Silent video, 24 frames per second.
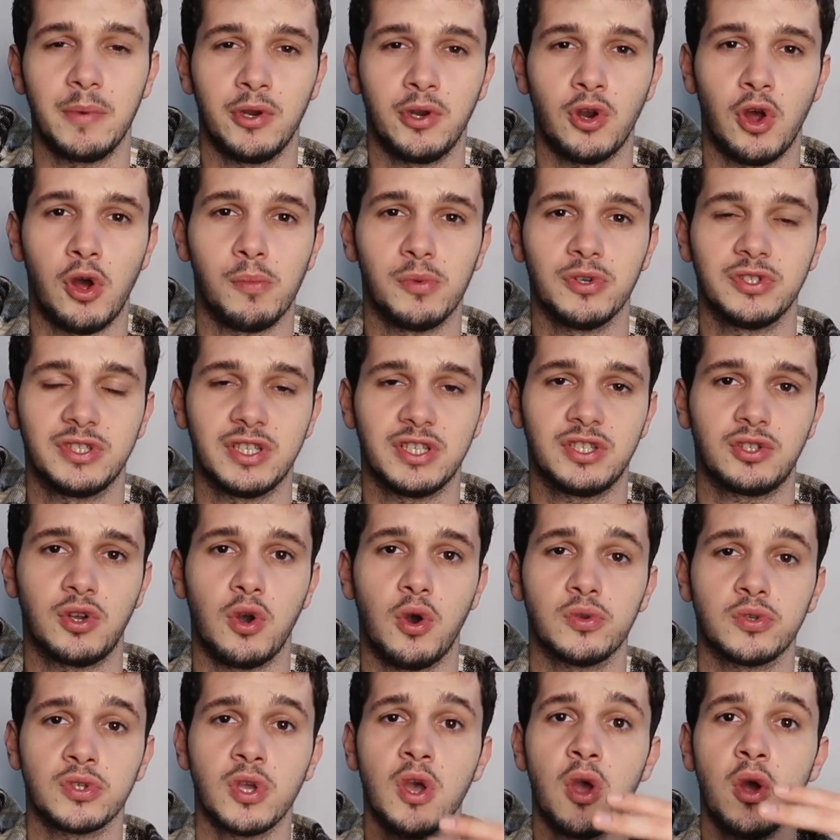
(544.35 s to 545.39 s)
It almost just
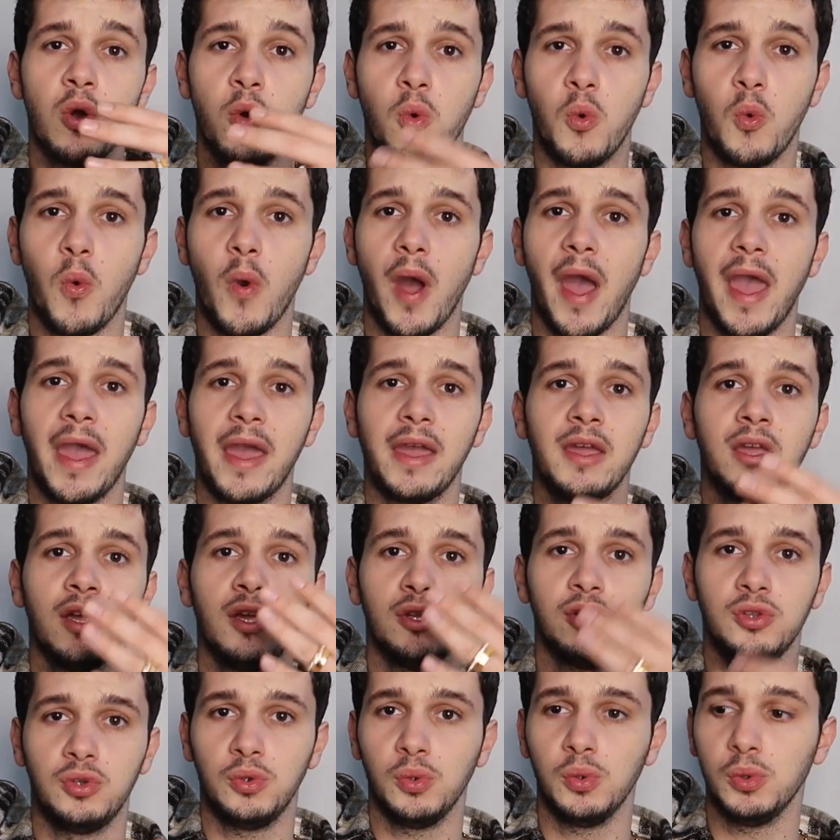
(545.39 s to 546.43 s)
goes way
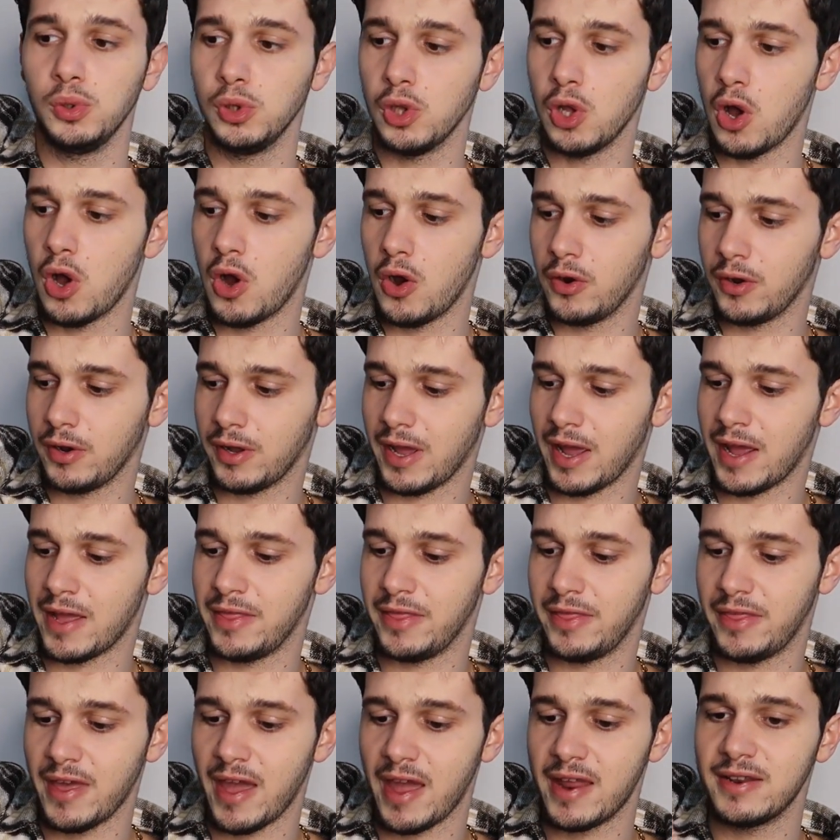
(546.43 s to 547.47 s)
too long,
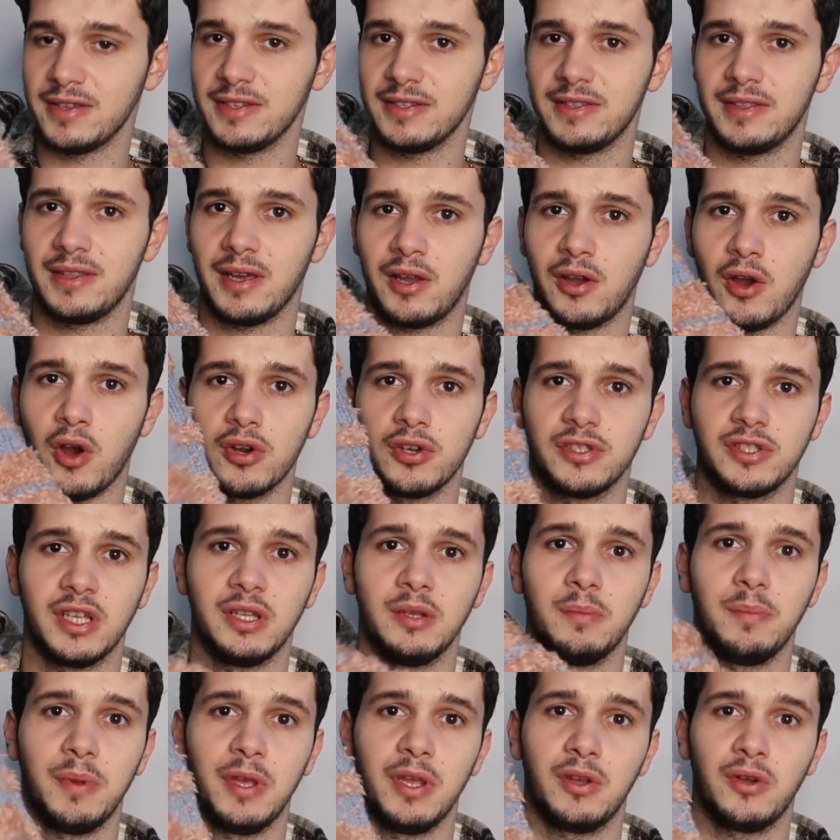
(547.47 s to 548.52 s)
and then the
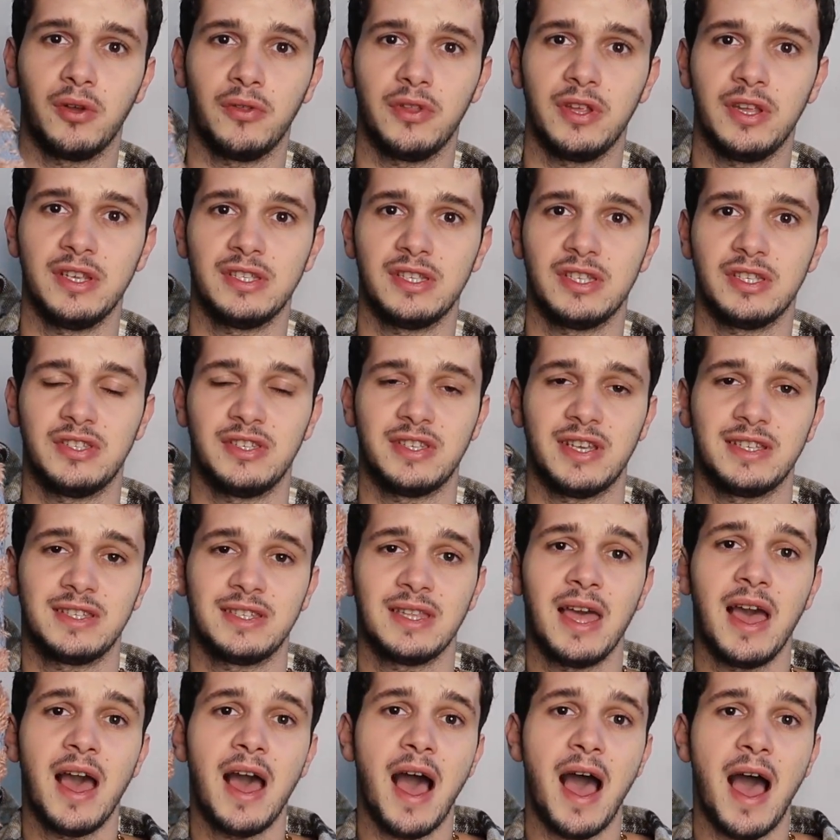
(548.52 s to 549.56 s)
constant pink on this just
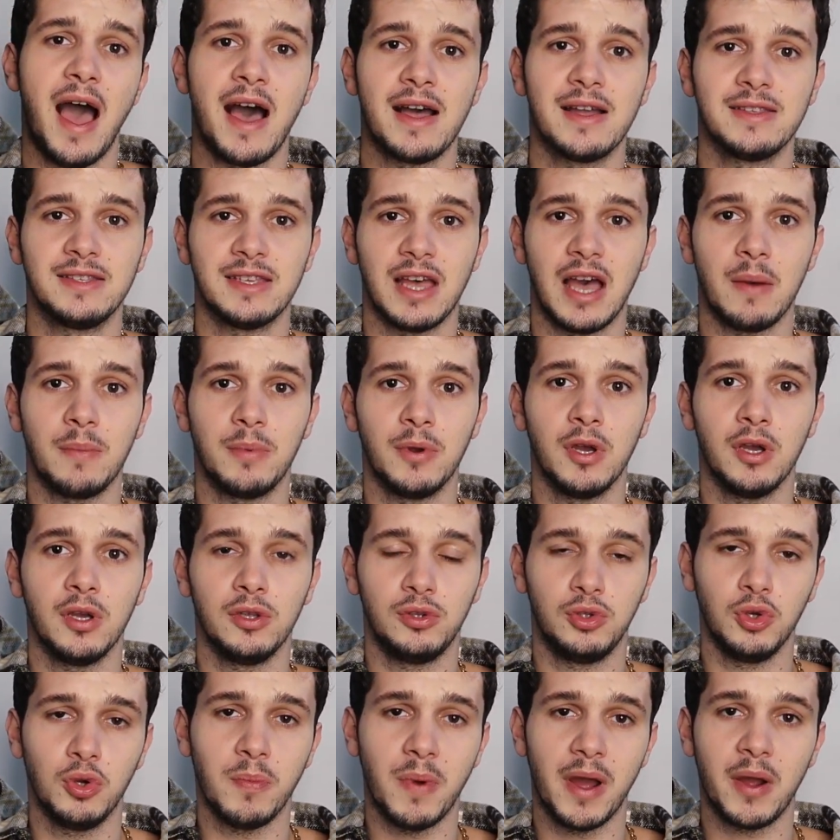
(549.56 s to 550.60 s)
adds up
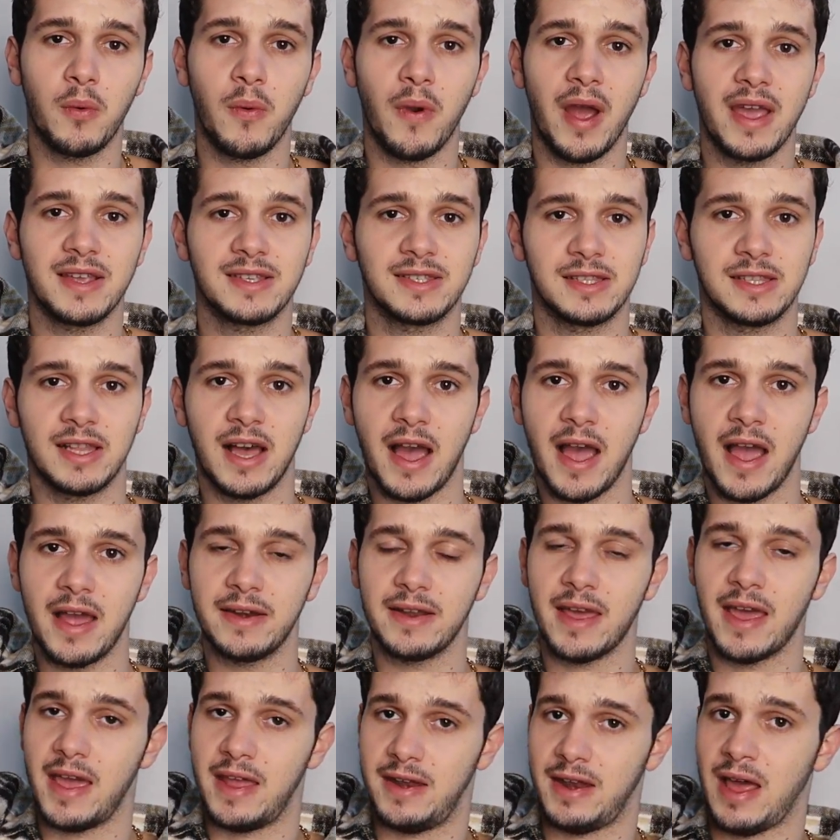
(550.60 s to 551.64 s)
to my waistline,
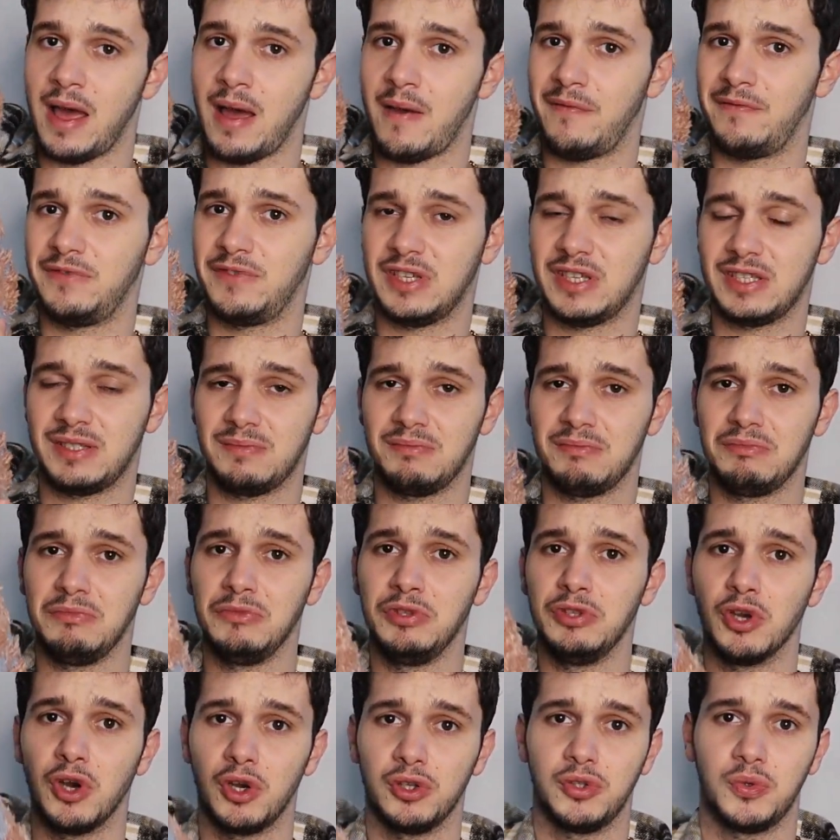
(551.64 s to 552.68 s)
and I'm just
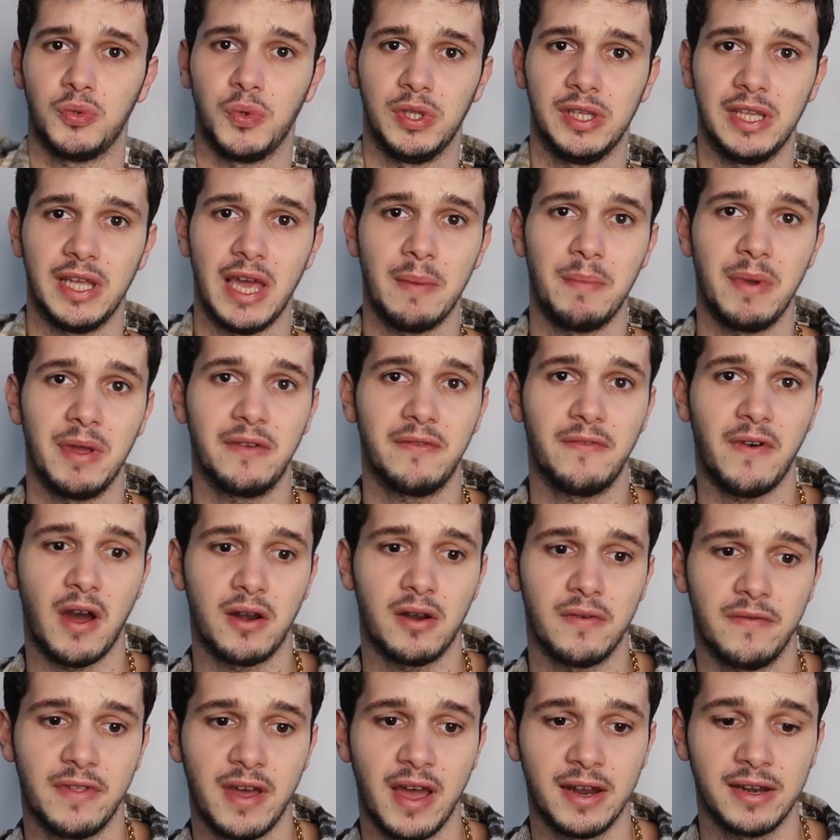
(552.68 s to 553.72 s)
not really a big fan
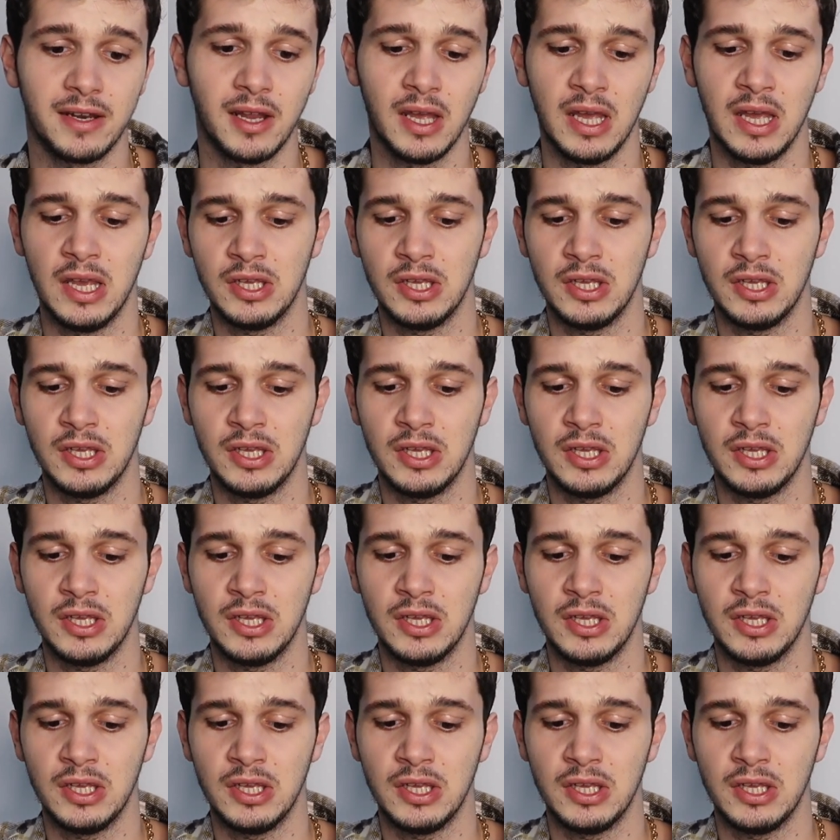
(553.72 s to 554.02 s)
of that.